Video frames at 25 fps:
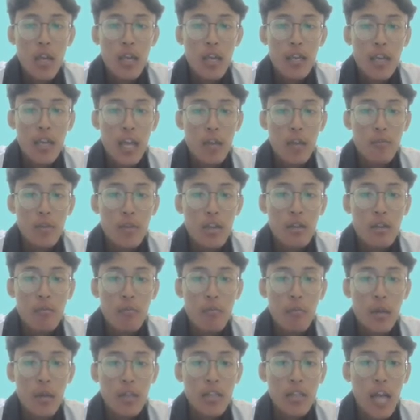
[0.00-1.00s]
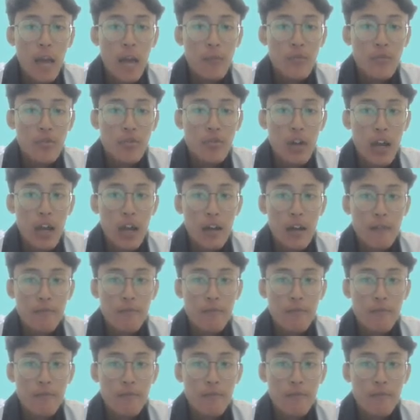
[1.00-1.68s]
can be made abstract.